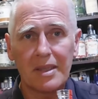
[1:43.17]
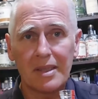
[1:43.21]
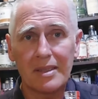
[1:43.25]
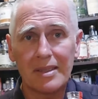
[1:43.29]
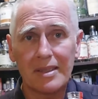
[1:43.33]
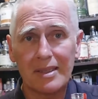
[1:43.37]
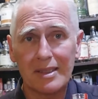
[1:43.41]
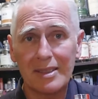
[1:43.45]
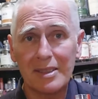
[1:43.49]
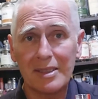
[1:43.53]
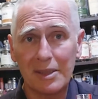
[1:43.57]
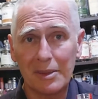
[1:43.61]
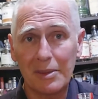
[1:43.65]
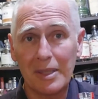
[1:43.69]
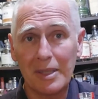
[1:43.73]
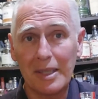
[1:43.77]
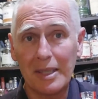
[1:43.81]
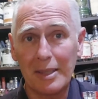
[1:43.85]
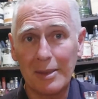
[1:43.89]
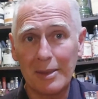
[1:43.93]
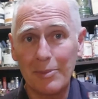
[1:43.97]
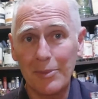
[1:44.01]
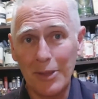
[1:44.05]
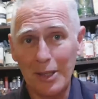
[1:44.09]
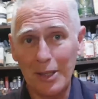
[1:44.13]
So, yeah.
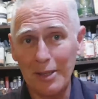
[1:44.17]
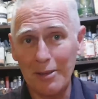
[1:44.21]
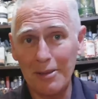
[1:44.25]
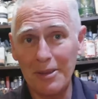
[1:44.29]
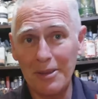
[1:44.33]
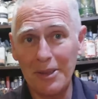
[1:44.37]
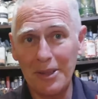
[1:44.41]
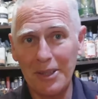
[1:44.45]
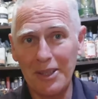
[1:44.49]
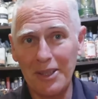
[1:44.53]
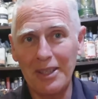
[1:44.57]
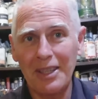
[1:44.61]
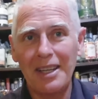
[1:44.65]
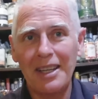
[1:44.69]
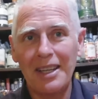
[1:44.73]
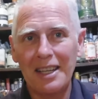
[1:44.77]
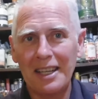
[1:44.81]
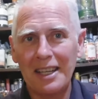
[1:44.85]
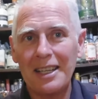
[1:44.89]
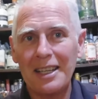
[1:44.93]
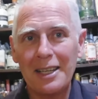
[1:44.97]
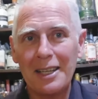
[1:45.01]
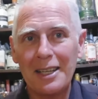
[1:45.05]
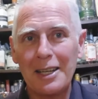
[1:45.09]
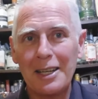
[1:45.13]
Those
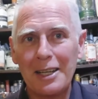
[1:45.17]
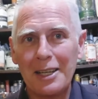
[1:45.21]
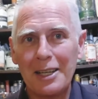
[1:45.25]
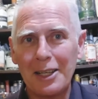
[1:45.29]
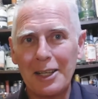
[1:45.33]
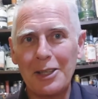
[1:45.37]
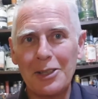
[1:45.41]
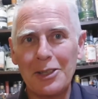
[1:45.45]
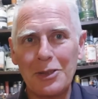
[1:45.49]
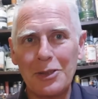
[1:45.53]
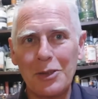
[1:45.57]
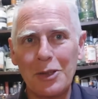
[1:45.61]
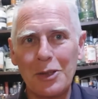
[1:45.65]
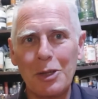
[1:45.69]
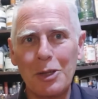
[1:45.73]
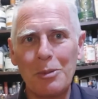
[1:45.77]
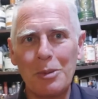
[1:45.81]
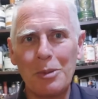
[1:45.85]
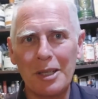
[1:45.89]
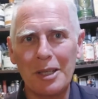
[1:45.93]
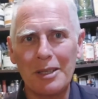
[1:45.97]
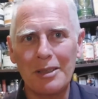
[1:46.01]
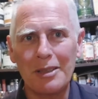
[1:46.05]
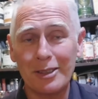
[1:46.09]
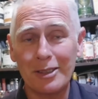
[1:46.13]
of you who know
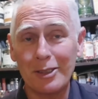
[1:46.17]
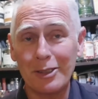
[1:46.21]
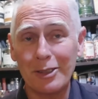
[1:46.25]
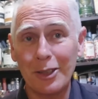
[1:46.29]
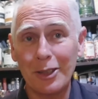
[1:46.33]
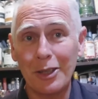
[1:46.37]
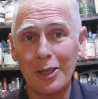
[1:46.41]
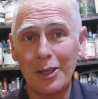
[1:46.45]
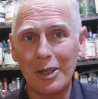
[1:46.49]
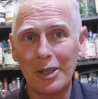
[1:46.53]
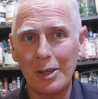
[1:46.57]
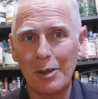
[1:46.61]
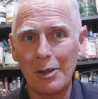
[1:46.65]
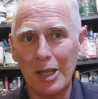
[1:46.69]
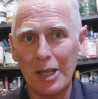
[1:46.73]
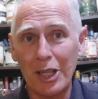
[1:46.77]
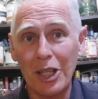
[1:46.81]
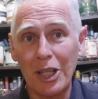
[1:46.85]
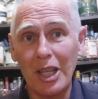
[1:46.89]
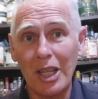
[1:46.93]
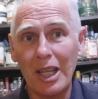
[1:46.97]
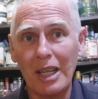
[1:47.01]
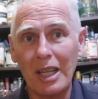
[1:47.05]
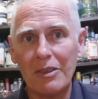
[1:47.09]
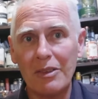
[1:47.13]
me can know that
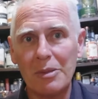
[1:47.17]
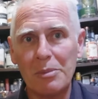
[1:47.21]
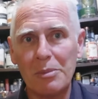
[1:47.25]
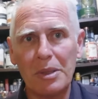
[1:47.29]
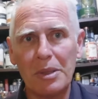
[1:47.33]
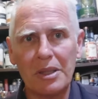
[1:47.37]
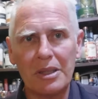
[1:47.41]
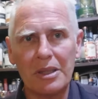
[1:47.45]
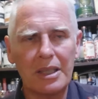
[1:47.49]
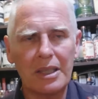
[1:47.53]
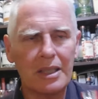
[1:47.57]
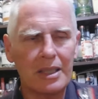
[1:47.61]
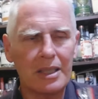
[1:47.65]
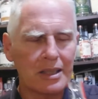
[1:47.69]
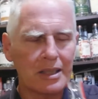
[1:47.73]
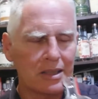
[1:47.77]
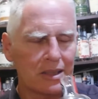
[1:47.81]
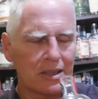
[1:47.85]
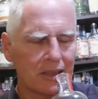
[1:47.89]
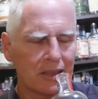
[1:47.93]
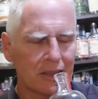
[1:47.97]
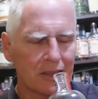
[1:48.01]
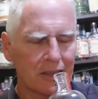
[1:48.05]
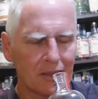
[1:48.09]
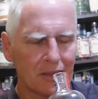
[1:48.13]
the love is building.
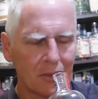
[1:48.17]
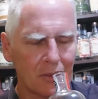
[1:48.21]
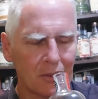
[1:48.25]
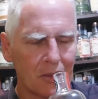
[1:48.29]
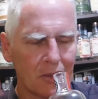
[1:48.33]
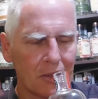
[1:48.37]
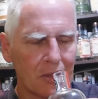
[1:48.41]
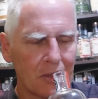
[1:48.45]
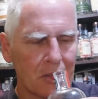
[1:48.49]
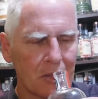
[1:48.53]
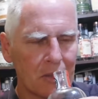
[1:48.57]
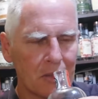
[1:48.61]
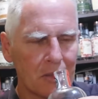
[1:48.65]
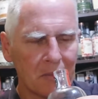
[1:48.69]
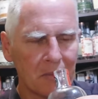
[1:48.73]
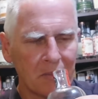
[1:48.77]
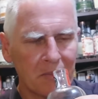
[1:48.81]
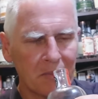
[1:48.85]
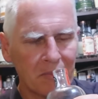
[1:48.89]
It's a dry gin.